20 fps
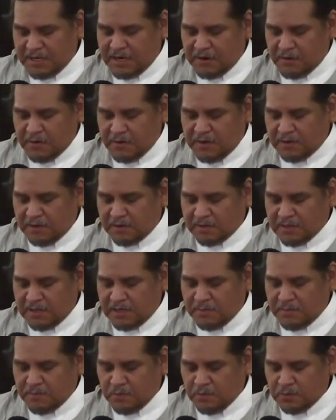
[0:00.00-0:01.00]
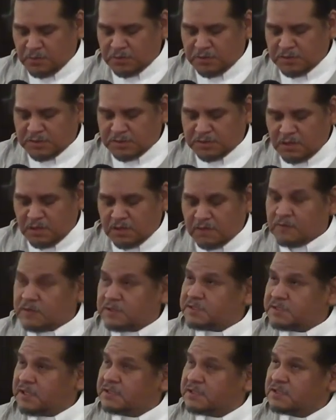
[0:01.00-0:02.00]
caring that emerges out of a
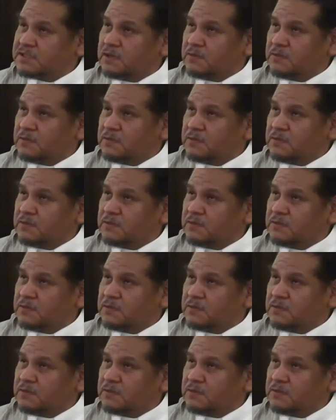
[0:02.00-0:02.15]
sense